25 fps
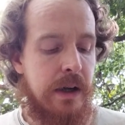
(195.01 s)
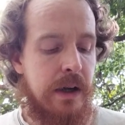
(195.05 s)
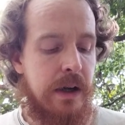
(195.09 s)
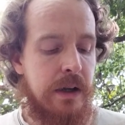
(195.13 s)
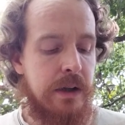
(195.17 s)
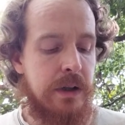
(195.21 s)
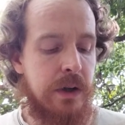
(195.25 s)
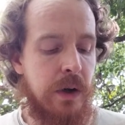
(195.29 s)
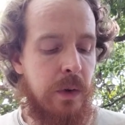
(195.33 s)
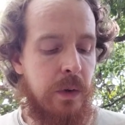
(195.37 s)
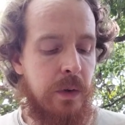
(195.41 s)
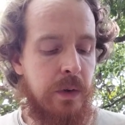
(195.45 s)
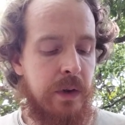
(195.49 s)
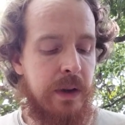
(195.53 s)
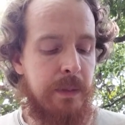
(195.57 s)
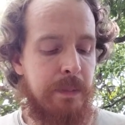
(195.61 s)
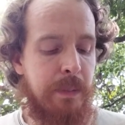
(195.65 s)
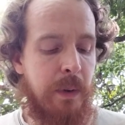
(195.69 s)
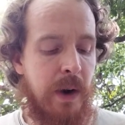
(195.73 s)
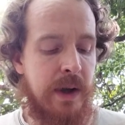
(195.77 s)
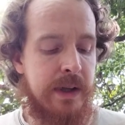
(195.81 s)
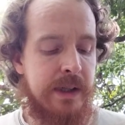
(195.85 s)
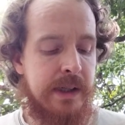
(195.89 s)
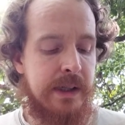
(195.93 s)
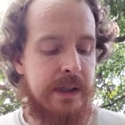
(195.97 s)
told of the
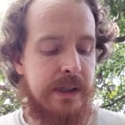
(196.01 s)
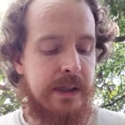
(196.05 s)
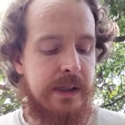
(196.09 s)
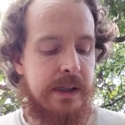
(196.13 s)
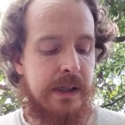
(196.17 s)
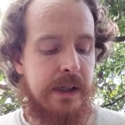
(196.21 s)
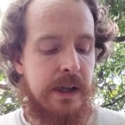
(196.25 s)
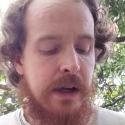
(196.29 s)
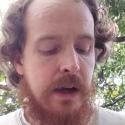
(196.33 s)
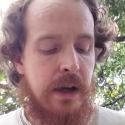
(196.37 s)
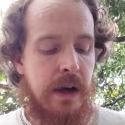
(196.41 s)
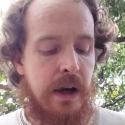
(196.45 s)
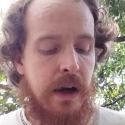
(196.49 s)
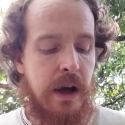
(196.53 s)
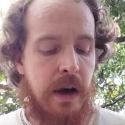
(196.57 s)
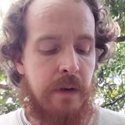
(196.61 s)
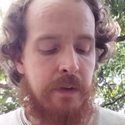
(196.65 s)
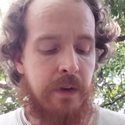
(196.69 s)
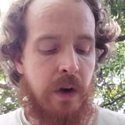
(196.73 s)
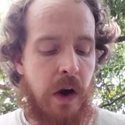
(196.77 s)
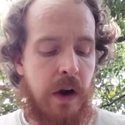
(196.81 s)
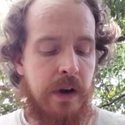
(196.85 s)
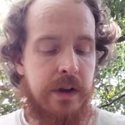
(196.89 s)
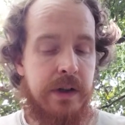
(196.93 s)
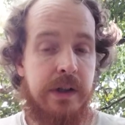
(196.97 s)
presence of
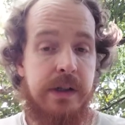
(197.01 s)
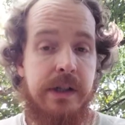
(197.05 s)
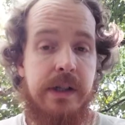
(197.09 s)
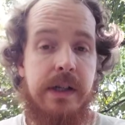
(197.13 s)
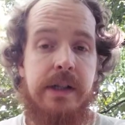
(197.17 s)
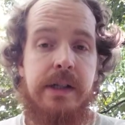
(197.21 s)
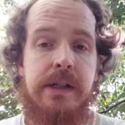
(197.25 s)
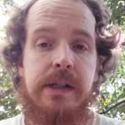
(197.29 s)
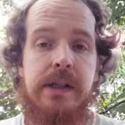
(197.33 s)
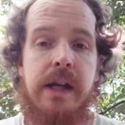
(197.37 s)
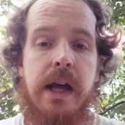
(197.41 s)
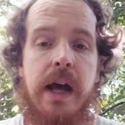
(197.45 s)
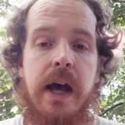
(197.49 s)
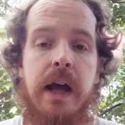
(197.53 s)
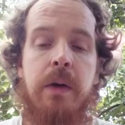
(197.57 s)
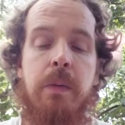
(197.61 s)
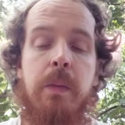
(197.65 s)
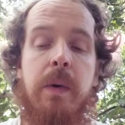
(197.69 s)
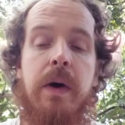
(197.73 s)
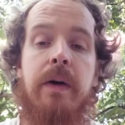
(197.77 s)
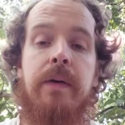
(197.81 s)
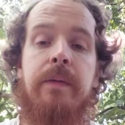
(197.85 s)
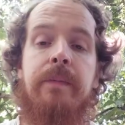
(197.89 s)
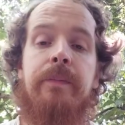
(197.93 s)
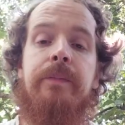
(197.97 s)
consciousness and
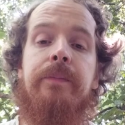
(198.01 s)
will.